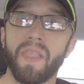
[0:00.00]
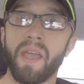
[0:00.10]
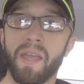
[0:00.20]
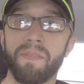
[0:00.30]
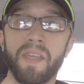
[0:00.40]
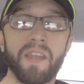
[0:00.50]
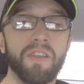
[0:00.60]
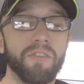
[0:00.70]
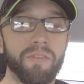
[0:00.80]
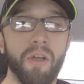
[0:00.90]
and then
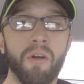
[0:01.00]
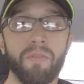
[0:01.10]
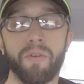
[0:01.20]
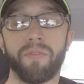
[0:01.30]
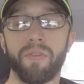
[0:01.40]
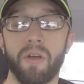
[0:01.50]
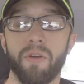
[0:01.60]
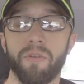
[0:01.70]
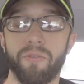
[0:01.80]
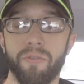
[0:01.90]
it just
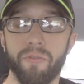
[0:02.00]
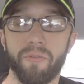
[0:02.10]
overflows